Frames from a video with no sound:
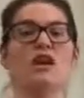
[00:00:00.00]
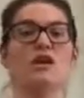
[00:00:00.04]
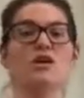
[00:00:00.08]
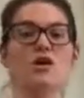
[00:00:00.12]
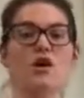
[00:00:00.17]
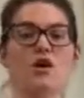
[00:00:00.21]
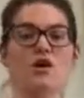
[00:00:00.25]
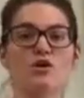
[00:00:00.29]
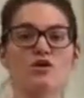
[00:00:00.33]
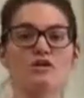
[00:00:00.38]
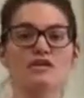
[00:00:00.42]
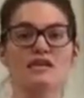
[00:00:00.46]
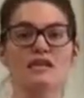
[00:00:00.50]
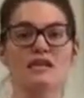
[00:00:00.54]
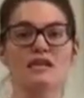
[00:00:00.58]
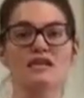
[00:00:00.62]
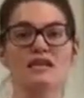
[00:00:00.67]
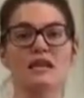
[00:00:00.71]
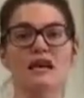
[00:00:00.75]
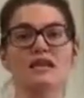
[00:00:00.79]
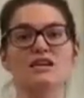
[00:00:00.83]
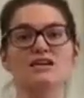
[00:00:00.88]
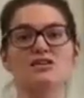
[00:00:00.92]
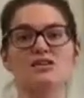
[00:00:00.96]
and old
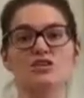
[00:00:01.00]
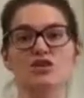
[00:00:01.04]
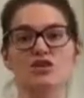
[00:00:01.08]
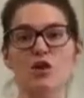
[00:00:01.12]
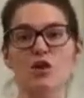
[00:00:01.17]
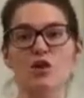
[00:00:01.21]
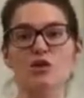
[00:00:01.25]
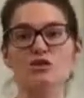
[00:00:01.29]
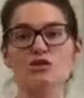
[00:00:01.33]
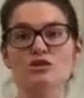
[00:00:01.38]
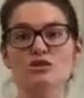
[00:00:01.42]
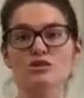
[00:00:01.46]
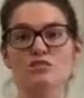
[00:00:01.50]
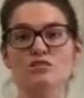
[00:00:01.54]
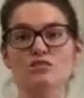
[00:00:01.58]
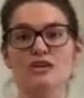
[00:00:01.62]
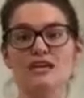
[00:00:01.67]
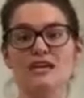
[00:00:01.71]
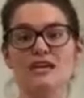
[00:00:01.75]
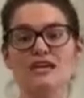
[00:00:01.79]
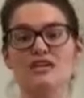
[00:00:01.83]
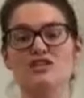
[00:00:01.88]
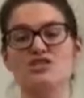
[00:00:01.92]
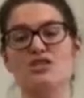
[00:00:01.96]
technology and old
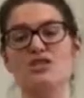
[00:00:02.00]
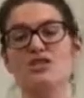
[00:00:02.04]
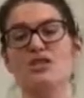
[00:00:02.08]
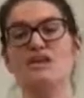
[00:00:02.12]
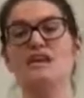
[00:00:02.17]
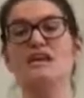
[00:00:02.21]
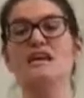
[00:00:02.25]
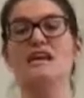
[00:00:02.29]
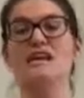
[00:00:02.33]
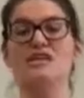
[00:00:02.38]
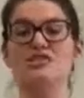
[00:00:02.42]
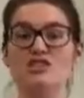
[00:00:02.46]
communication